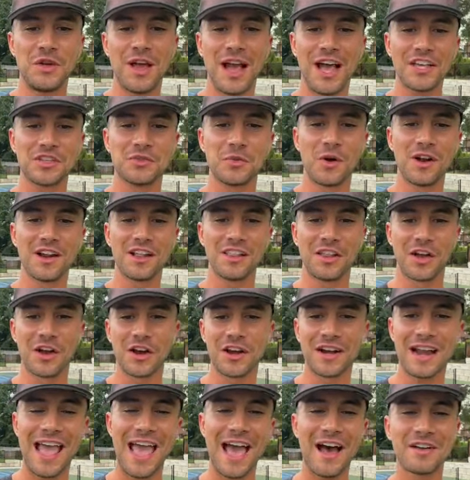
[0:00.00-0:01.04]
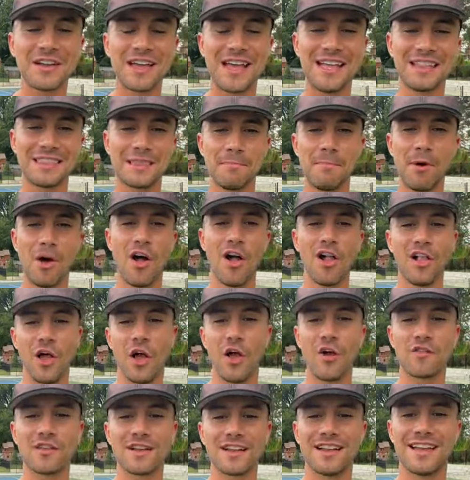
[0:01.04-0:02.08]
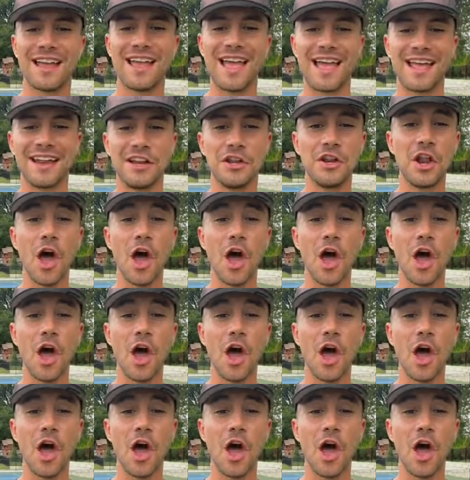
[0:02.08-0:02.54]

Do you guys want to learn how to hit the ball over the net?